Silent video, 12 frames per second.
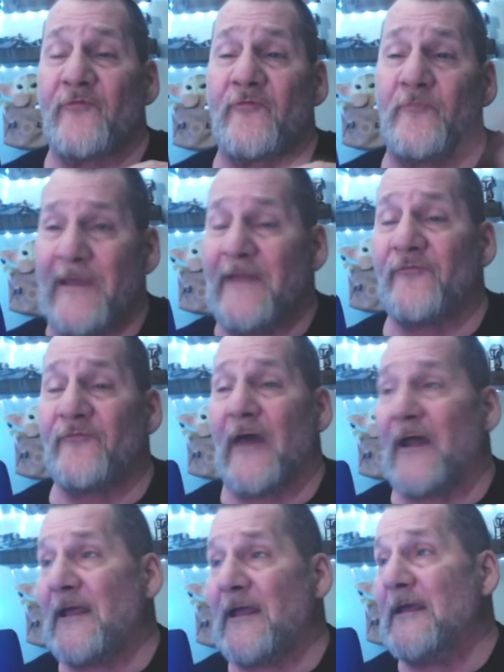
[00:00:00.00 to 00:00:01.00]
the speech
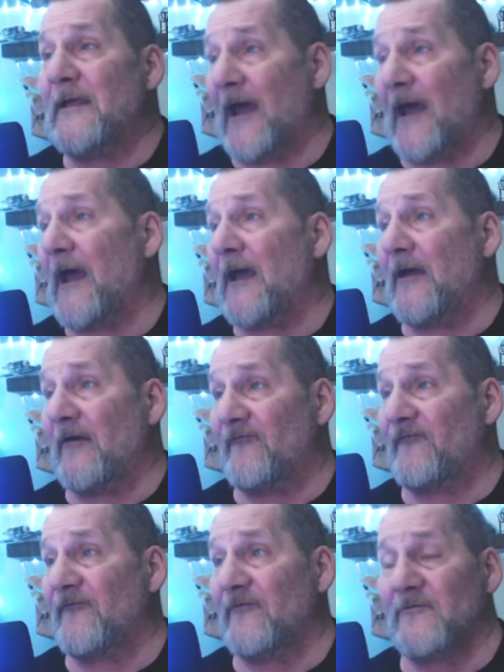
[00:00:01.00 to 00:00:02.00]
that he
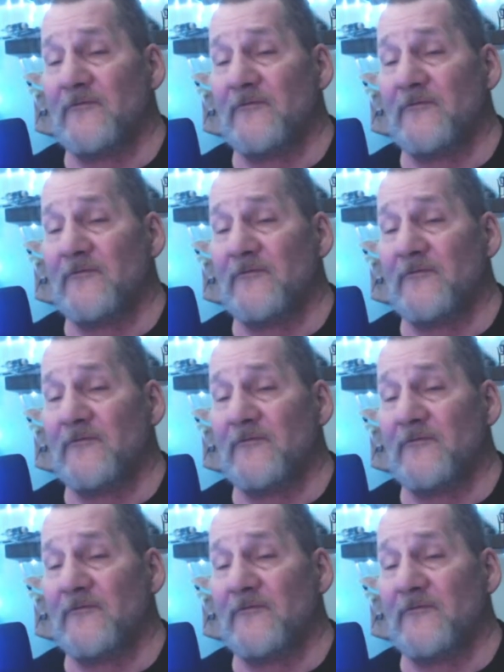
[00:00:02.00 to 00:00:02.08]
gave